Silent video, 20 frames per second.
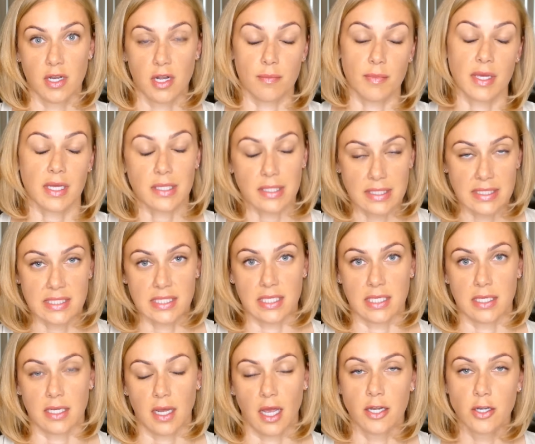I'm like,
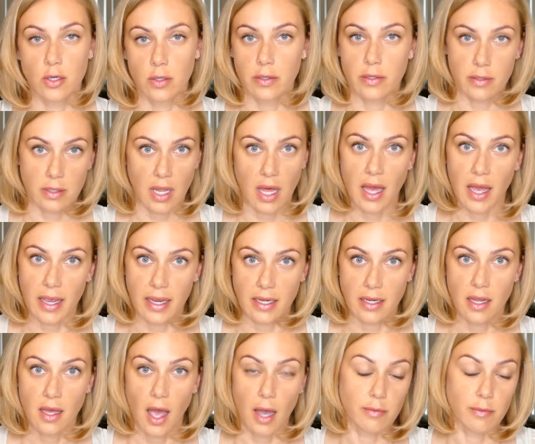listen, I know you're lying.